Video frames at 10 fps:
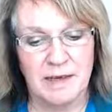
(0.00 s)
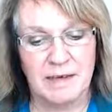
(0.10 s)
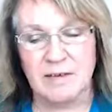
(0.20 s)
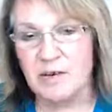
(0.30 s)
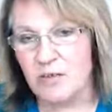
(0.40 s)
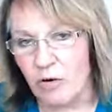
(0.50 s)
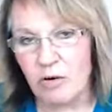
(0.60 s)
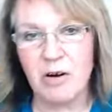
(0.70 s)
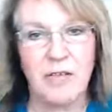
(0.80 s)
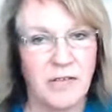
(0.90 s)
So it's
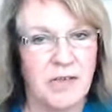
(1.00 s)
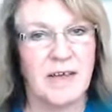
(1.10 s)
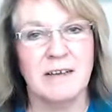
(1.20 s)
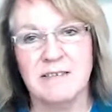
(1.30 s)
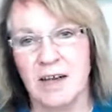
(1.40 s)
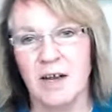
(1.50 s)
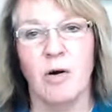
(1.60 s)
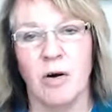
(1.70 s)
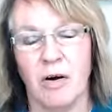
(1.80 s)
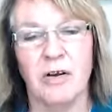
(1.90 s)
all of the things that
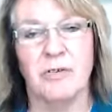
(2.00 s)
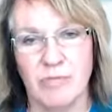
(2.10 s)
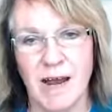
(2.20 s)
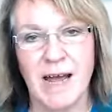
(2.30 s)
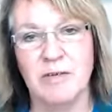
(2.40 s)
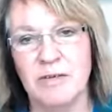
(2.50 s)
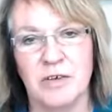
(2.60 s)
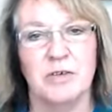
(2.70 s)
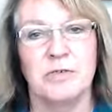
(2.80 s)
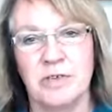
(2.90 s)
go on around
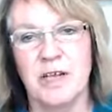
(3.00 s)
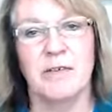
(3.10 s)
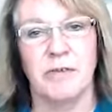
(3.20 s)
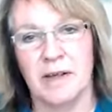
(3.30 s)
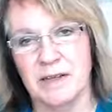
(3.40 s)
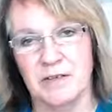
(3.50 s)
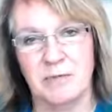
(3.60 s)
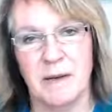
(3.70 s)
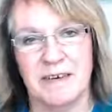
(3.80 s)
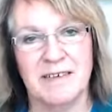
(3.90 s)
you delivering the
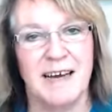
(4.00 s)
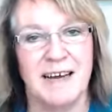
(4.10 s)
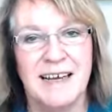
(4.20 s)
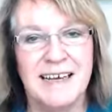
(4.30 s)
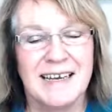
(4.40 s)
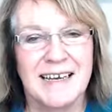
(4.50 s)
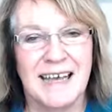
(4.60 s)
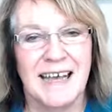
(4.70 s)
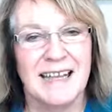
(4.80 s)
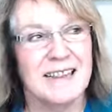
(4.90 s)
speech. Now,
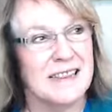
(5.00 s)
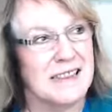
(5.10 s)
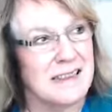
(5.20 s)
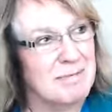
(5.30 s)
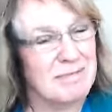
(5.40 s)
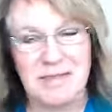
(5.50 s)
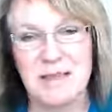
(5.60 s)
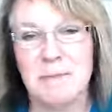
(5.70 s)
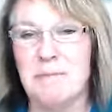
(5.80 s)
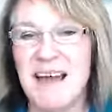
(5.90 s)
in the
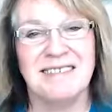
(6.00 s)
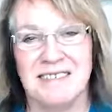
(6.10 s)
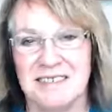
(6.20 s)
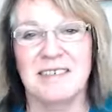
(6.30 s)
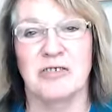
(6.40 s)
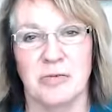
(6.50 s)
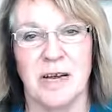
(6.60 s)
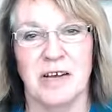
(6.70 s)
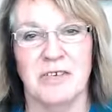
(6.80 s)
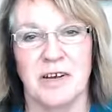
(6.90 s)
best
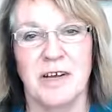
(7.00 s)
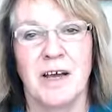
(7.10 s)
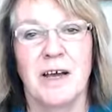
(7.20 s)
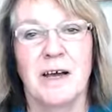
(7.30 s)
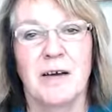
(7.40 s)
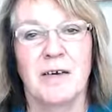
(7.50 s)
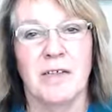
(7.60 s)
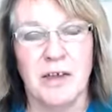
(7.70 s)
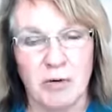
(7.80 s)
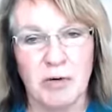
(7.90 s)
situation,
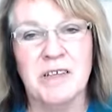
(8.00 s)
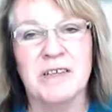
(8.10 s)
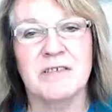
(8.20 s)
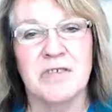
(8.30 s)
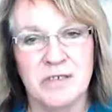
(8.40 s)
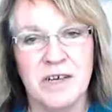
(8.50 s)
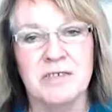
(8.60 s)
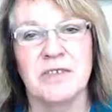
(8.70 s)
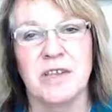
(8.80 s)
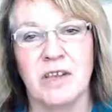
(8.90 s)
the audience
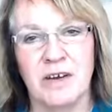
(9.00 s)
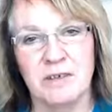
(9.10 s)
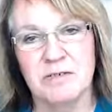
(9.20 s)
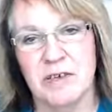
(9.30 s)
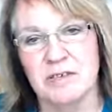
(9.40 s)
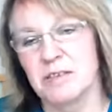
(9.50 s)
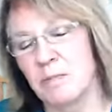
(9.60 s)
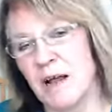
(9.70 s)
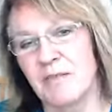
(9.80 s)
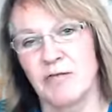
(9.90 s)
doesn't notice the
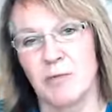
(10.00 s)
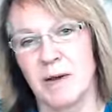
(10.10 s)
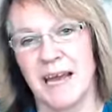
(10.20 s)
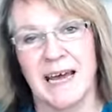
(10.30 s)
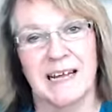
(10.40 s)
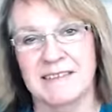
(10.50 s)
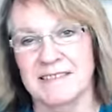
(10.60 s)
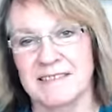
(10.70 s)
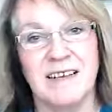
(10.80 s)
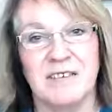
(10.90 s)
platform mechanics,
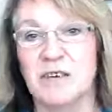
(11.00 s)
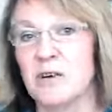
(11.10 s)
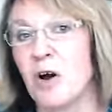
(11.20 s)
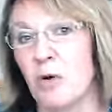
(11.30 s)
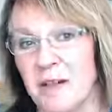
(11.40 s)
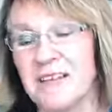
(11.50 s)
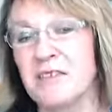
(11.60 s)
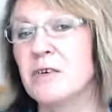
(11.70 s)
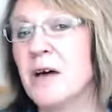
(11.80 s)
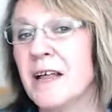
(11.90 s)
and that's your goal.
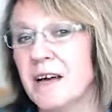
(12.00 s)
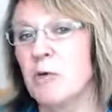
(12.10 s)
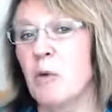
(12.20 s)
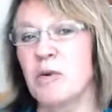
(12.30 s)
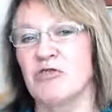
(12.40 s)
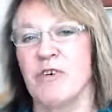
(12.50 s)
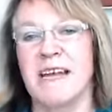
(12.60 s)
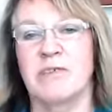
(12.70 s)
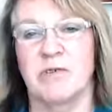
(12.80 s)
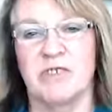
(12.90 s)
That's what we're
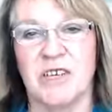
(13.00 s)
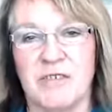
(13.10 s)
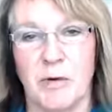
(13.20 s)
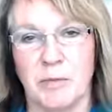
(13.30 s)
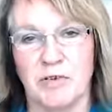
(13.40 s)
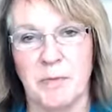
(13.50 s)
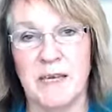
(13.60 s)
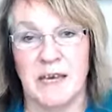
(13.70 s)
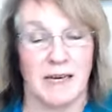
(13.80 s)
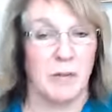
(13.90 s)
trying to achieve when we're speaking.